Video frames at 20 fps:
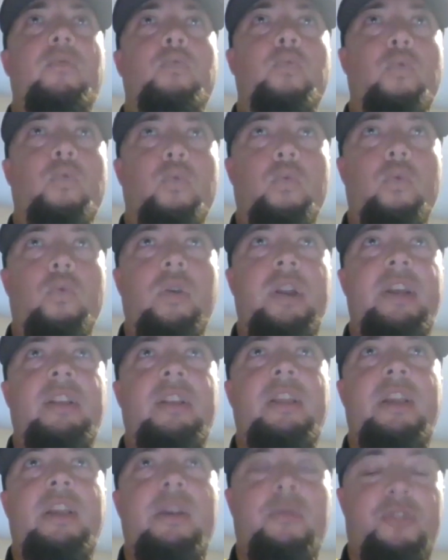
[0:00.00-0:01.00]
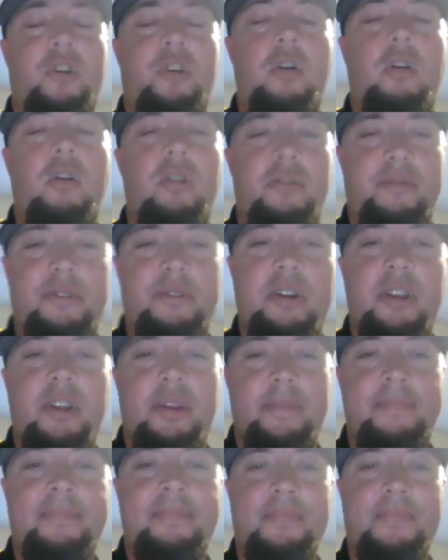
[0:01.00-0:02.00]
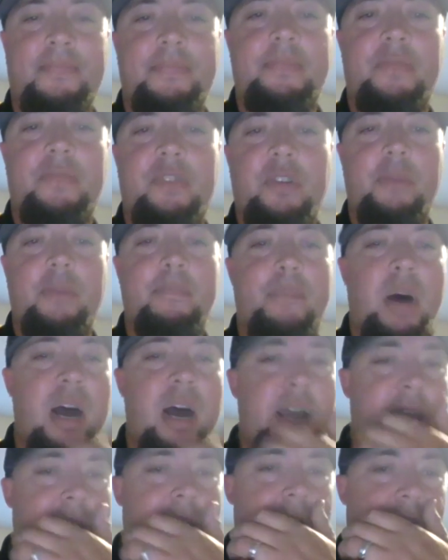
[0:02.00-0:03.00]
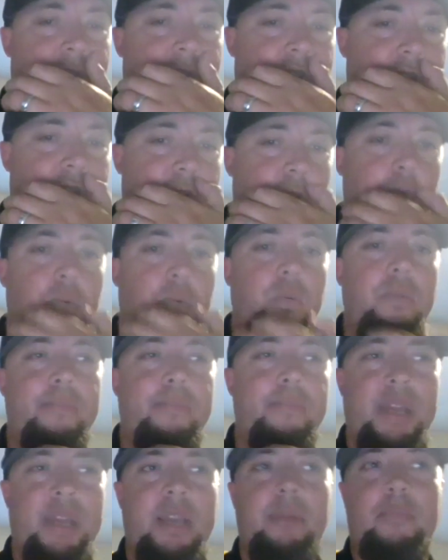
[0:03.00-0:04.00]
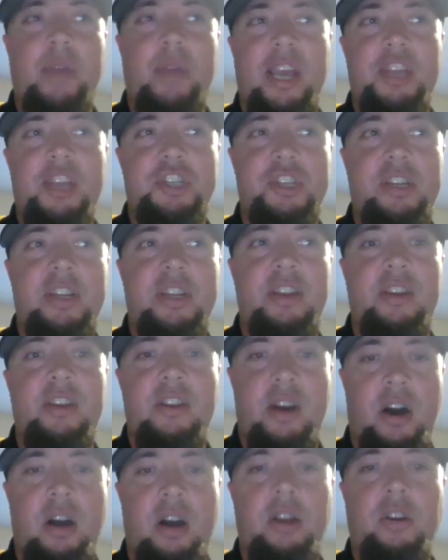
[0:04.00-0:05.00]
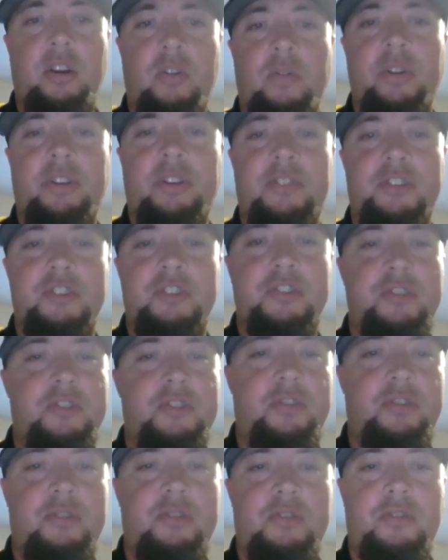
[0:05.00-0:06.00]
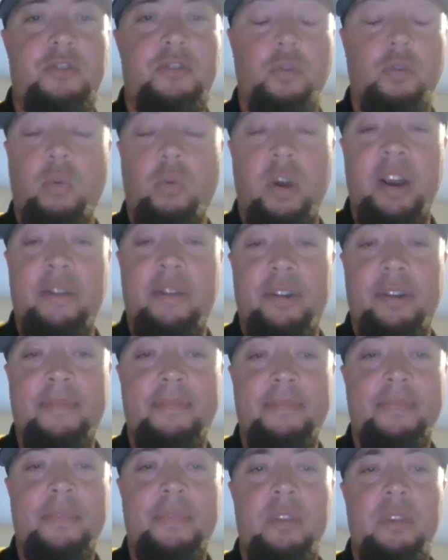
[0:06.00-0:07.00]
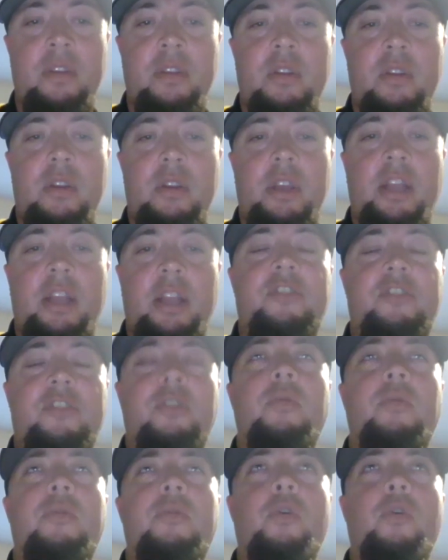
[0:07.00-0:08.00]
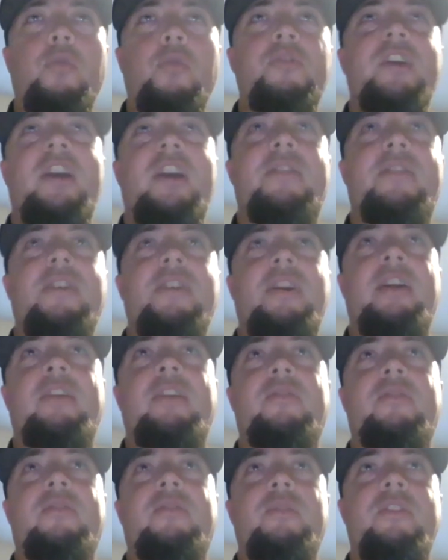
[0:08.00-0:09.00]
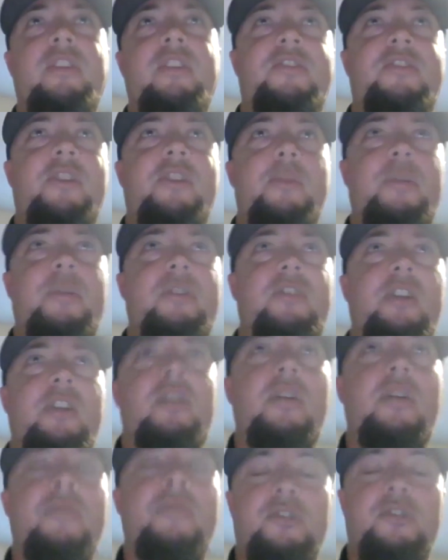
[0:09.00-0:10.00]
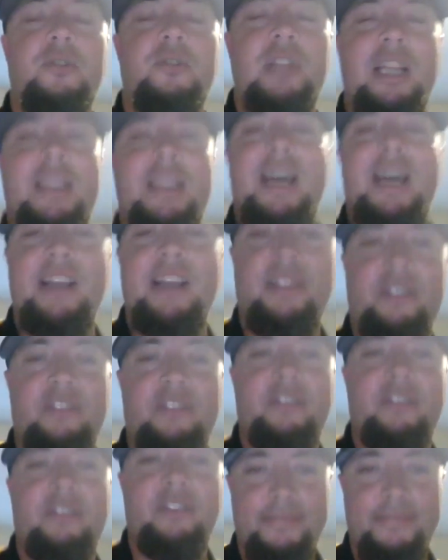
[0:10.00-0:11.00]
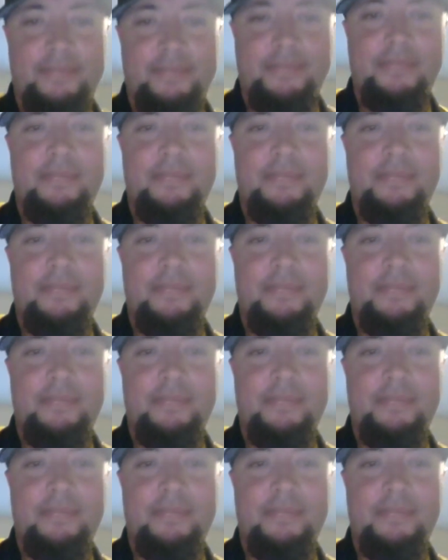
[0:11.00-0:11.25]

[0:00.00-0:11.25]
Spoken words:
really, it was hard for him to buy into being patient and not going to just do whatever. And so those kind of things, when you say step outside your comfort zone, like that's,